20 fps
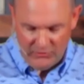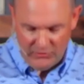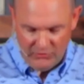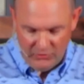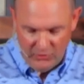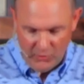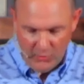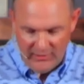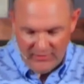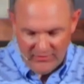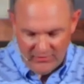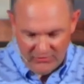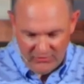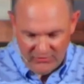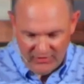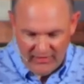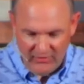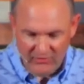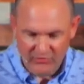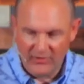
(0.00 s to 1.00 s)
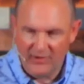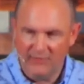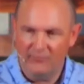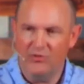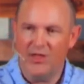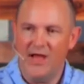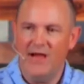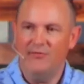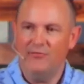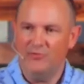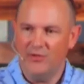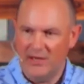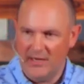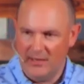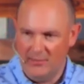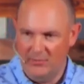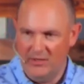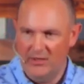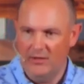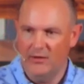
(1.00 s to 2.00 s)
it's knowing the season of life that
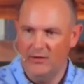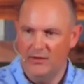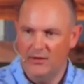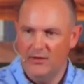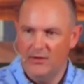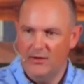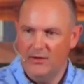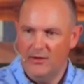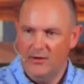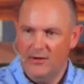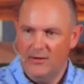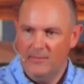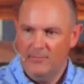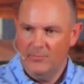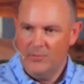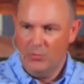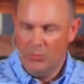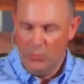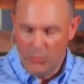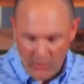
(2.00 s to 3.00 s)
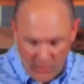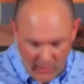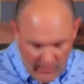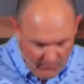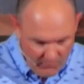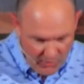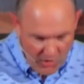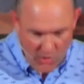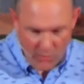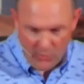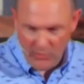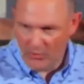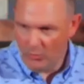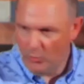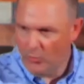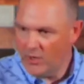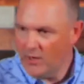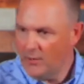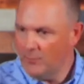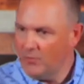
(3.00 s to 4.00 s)
I'm in, where I'm going,
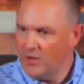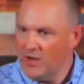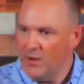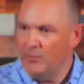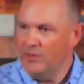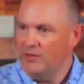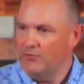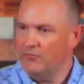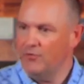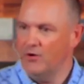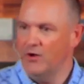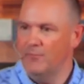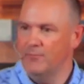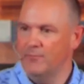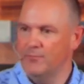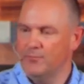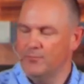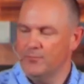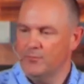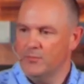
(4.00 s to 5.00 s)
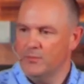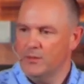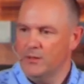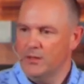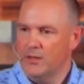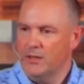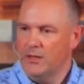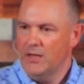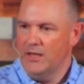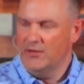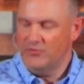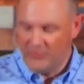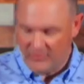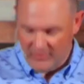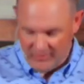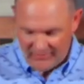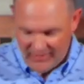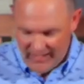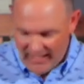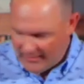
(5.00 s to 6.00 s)
where I'm coming from. It's
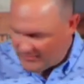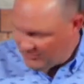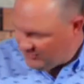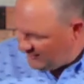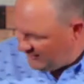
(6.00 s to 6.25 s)
to take